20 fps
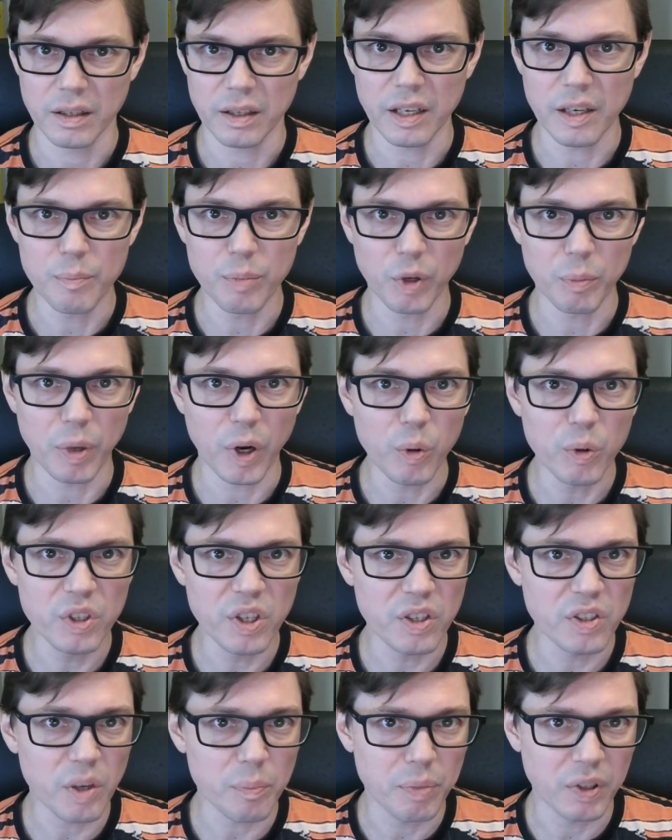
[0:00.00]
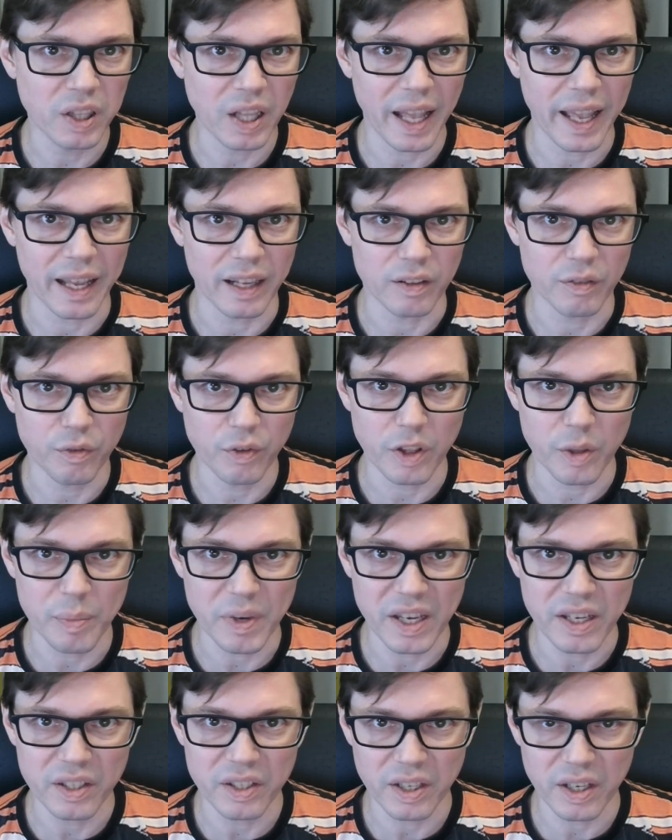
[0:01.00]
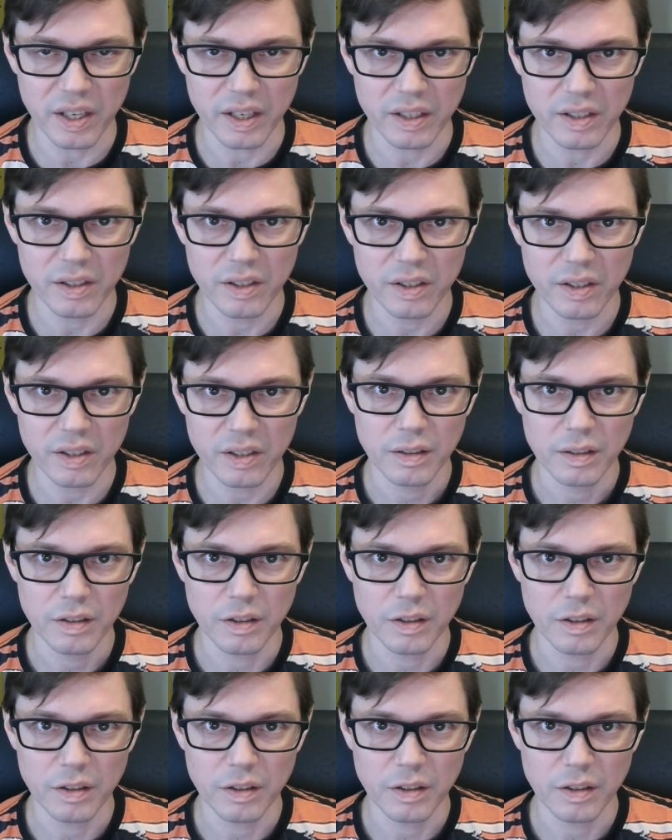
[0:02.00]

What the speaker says: He proposes a plan for the PCs.